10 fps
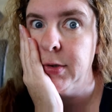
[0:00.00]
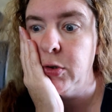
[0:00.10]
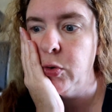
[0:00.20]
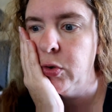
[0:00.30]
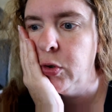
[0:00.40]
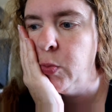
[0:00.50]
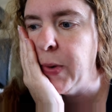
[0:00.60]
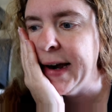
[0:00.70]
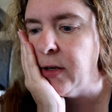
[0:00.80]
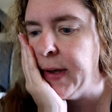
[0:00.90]
two two
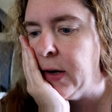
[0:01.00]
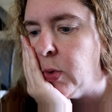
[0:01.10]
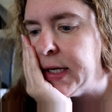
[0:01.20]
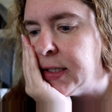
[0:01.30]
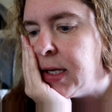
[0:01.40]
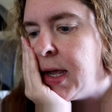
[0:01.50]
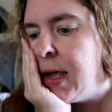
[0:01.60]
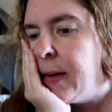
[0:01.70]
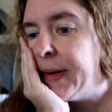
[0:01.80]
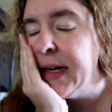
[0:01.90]
back-to-back -back weeks.
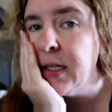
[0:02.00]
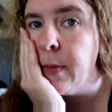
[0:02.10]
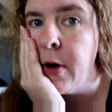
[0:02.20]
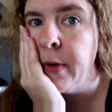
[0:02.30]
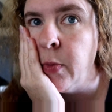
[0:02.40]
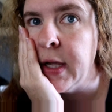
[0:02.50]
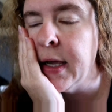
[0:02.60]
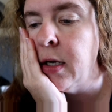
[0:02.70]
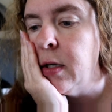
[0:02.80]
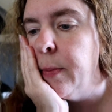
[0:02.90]
But I get to come home on the
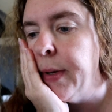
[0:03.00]
weekend.